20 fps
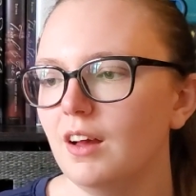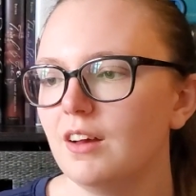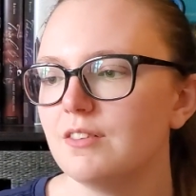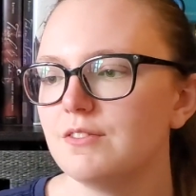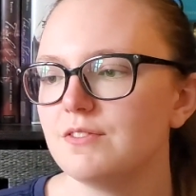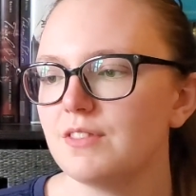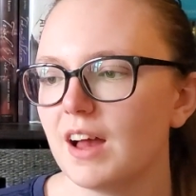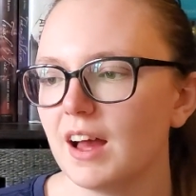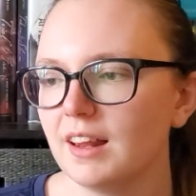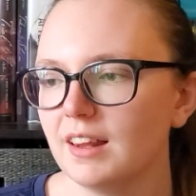
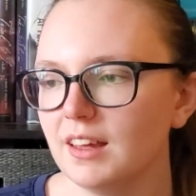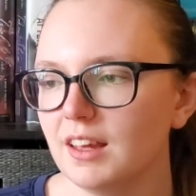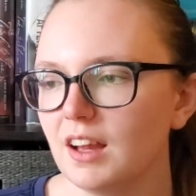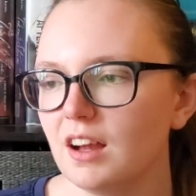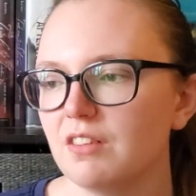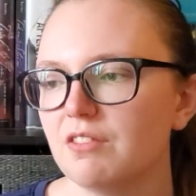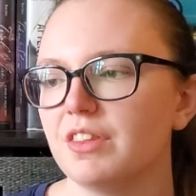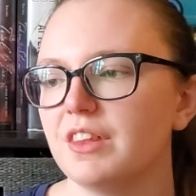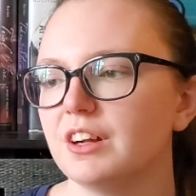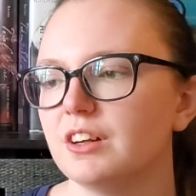Valley
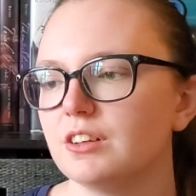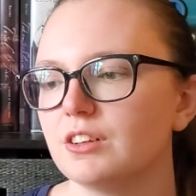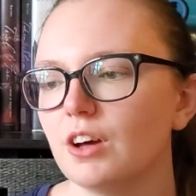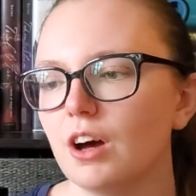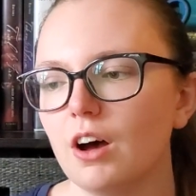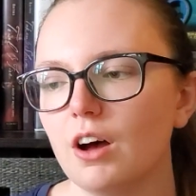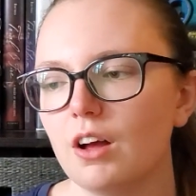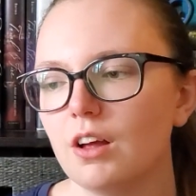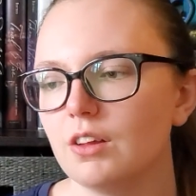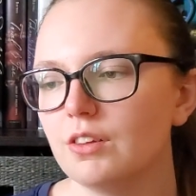of the
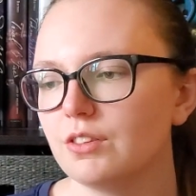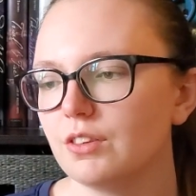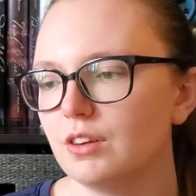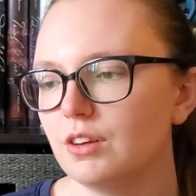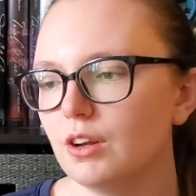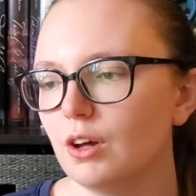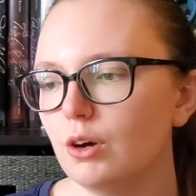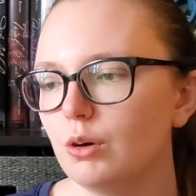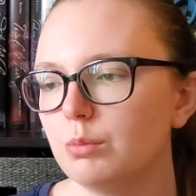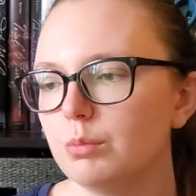Dolls,
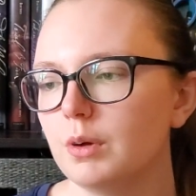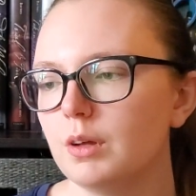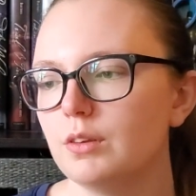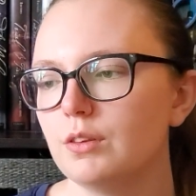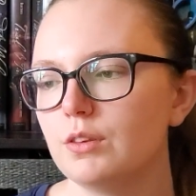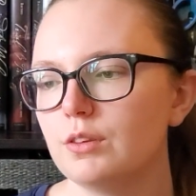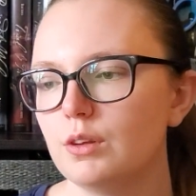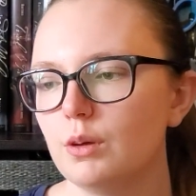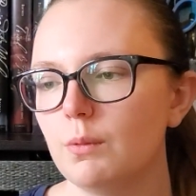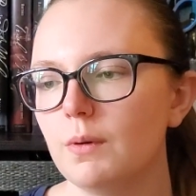nope.
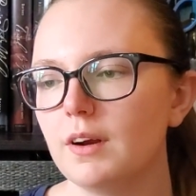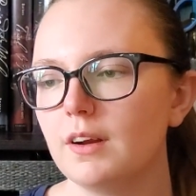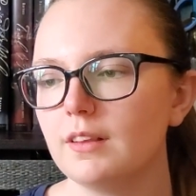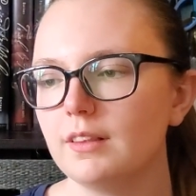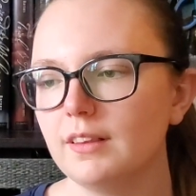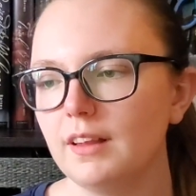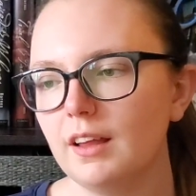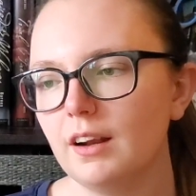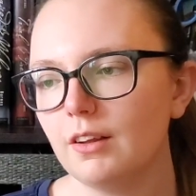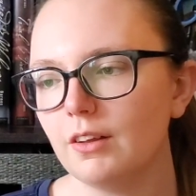Stuart
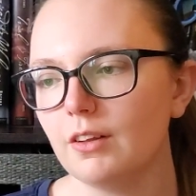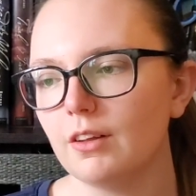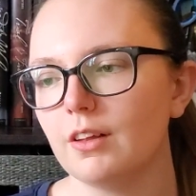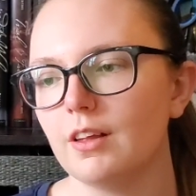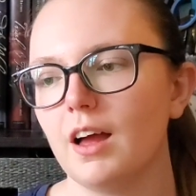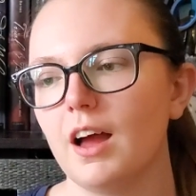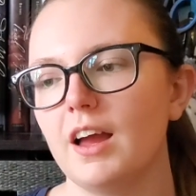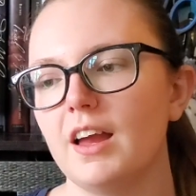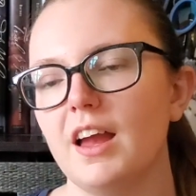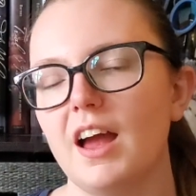
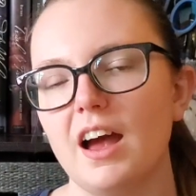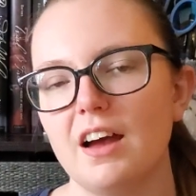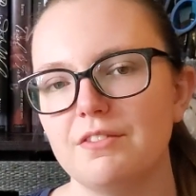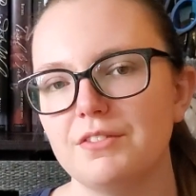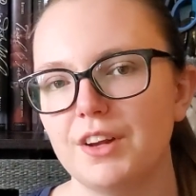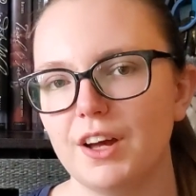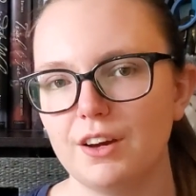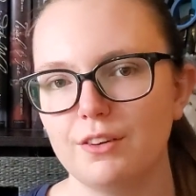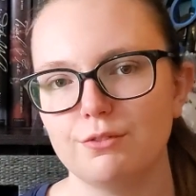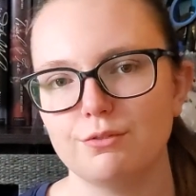Little, I have
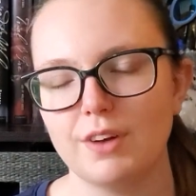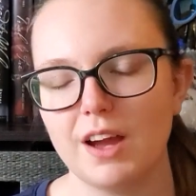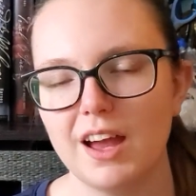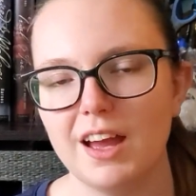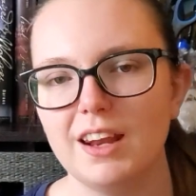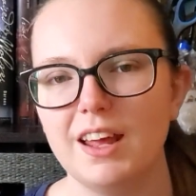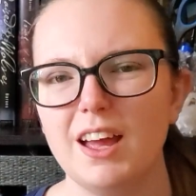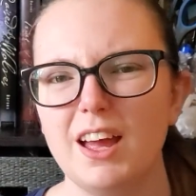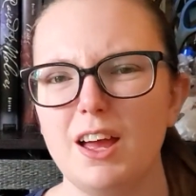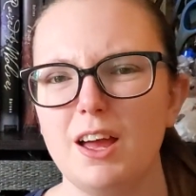not
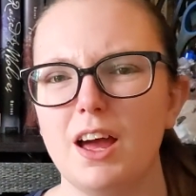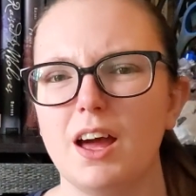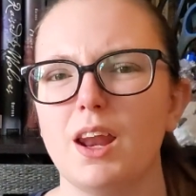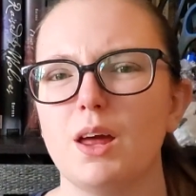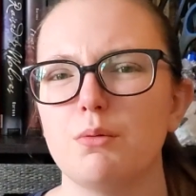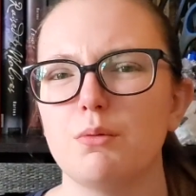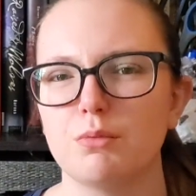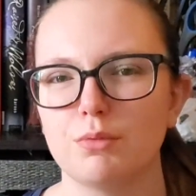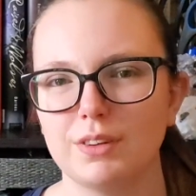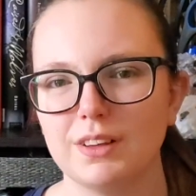read, and
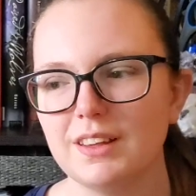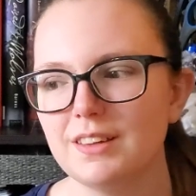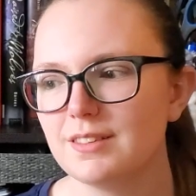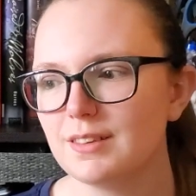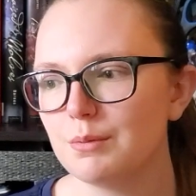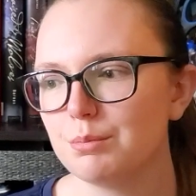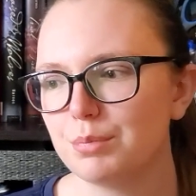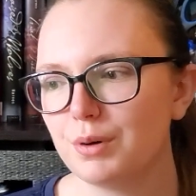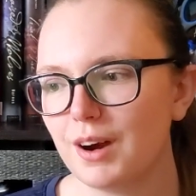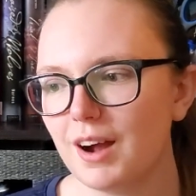I'm really
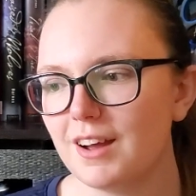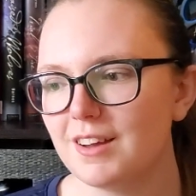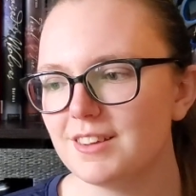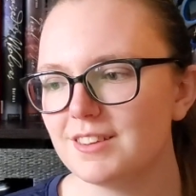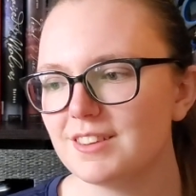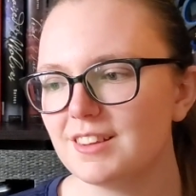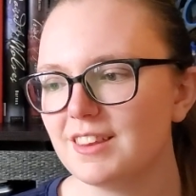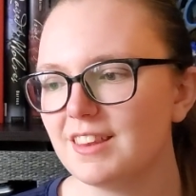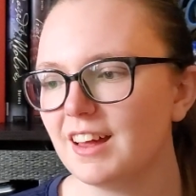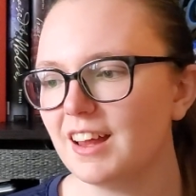
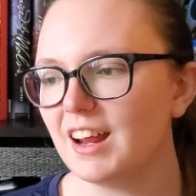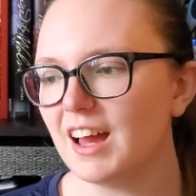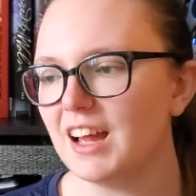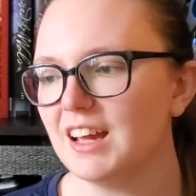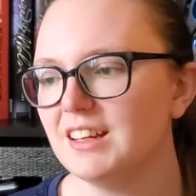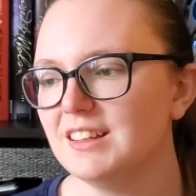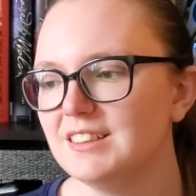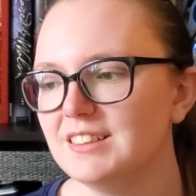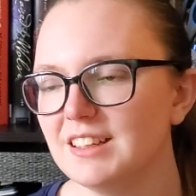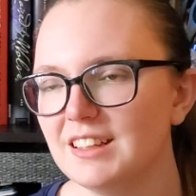surprised that I
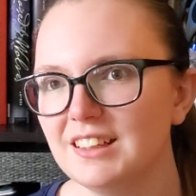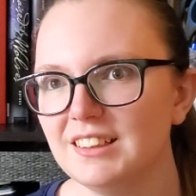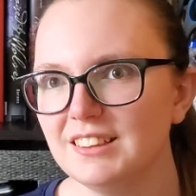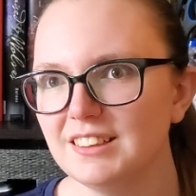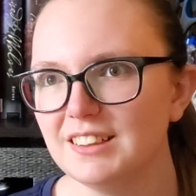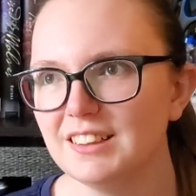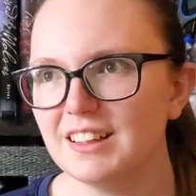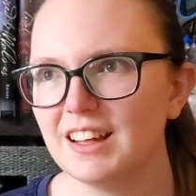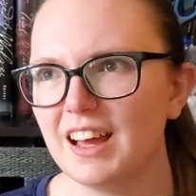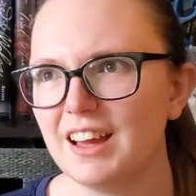
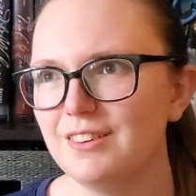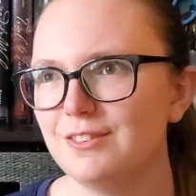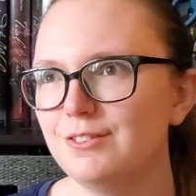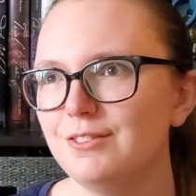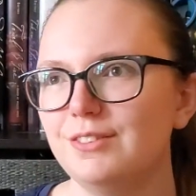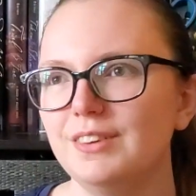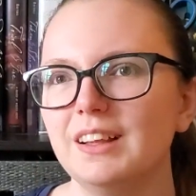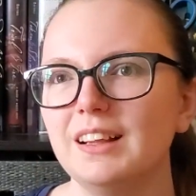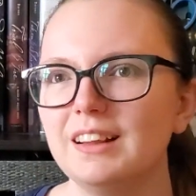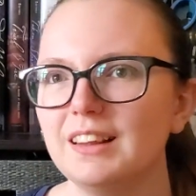didn't. I
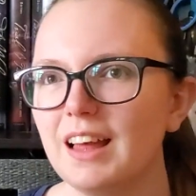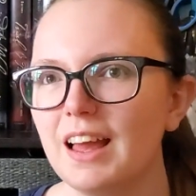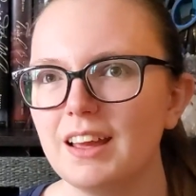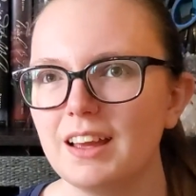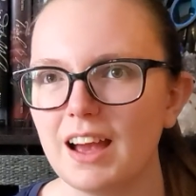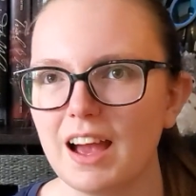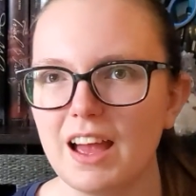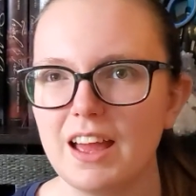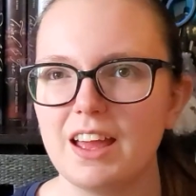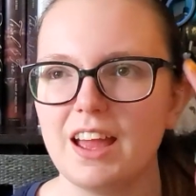feel
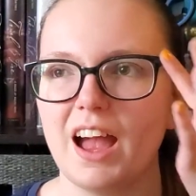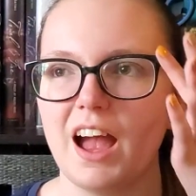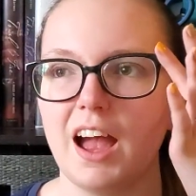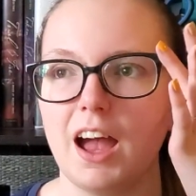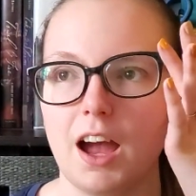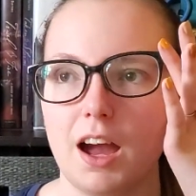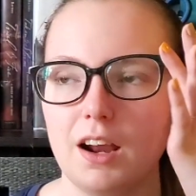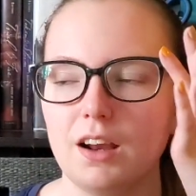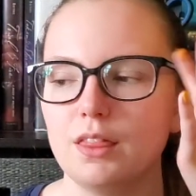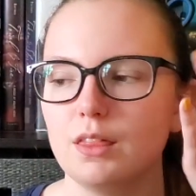like I
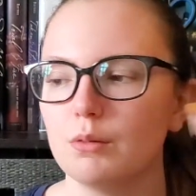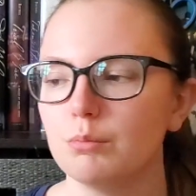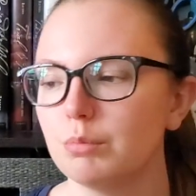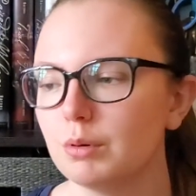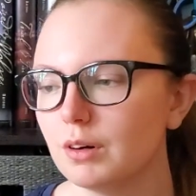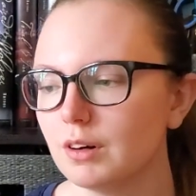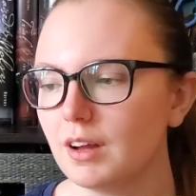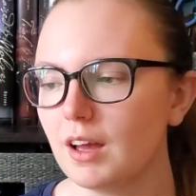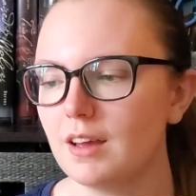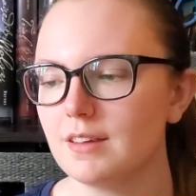had the
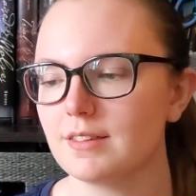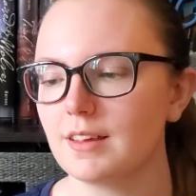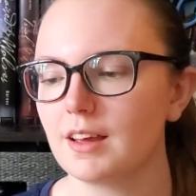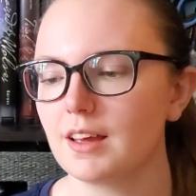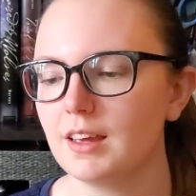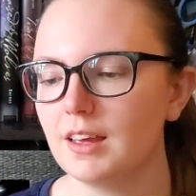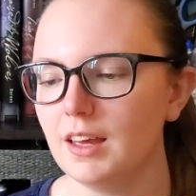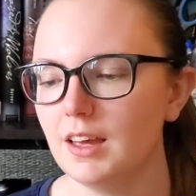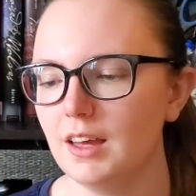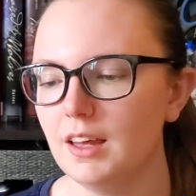book as a
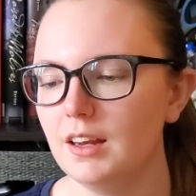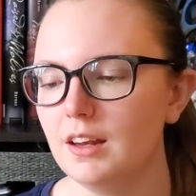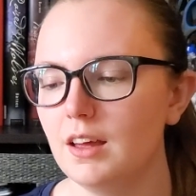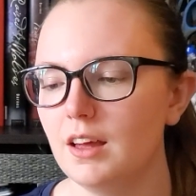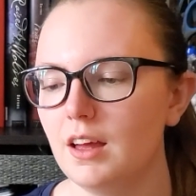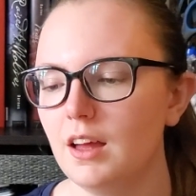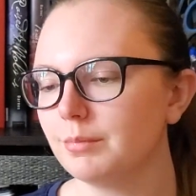kid.